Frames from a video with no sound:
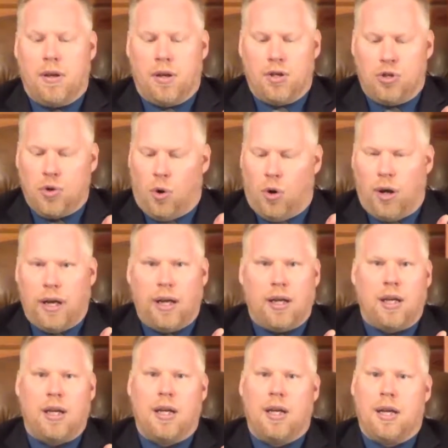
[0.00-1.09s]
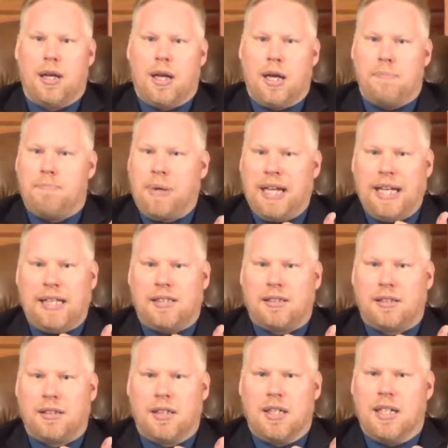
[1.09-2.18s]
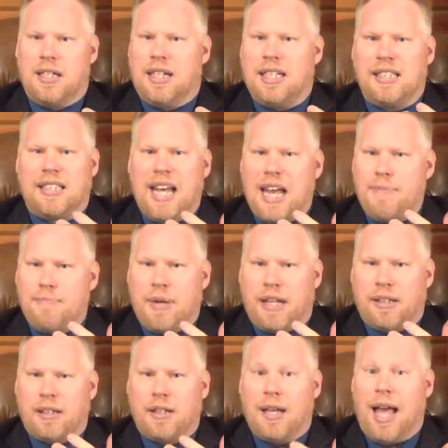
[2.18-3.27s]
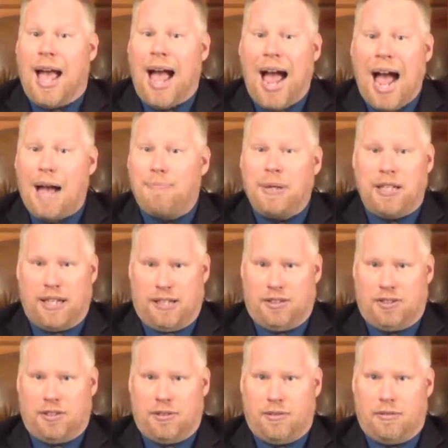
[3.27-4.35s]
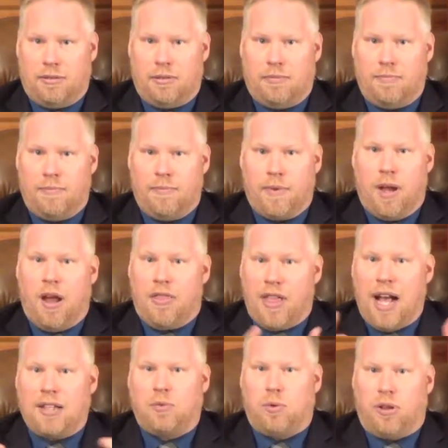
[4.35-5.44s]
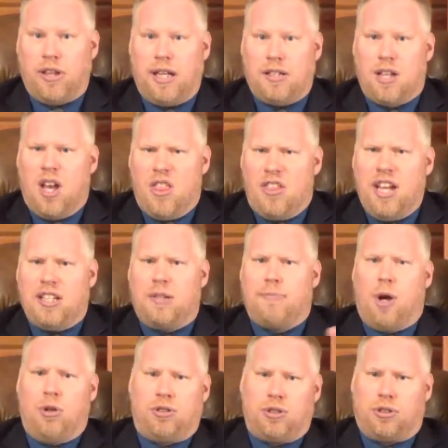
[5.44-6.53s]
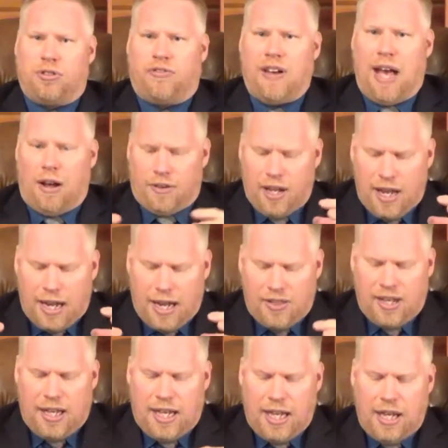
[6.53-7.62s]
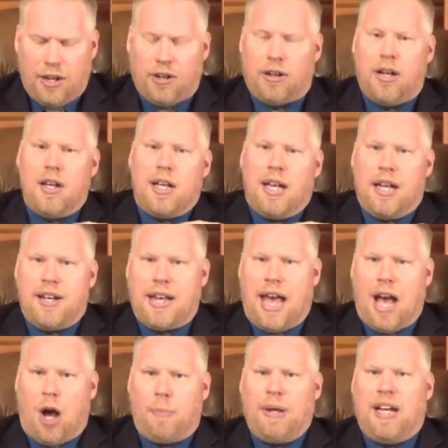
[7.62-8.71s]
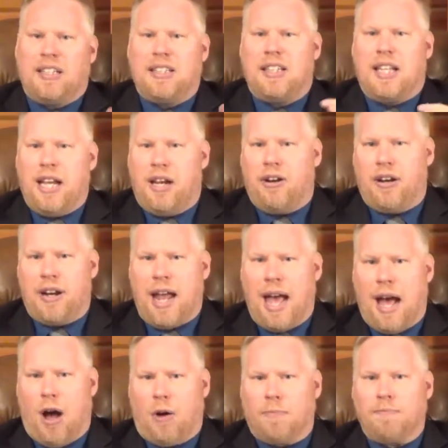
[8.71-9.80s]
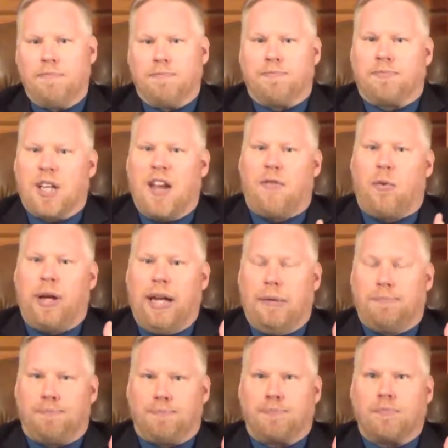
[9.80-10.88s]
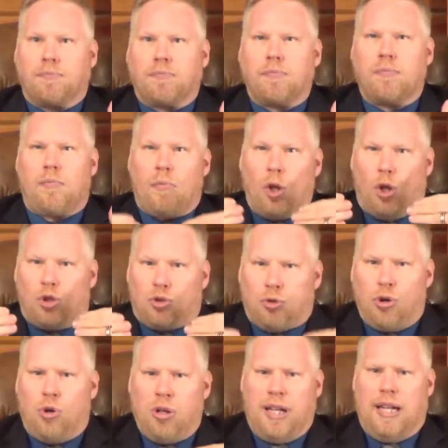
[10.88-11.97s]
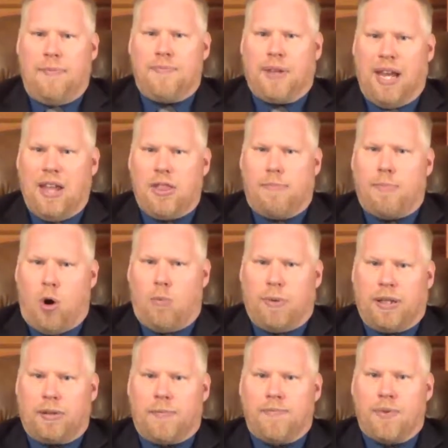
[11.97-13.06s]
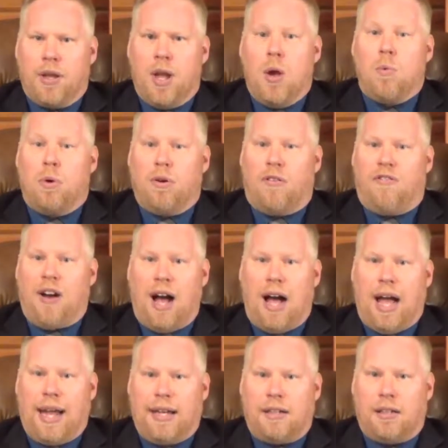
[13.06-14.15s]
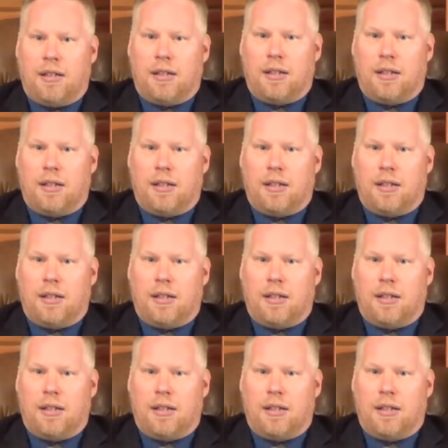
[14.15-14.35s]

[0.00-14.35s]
joy, and peace, contentment, happiness. That's where these emotions are found, in the here and now. Because in the here and now, if we are truly in the moment, we will find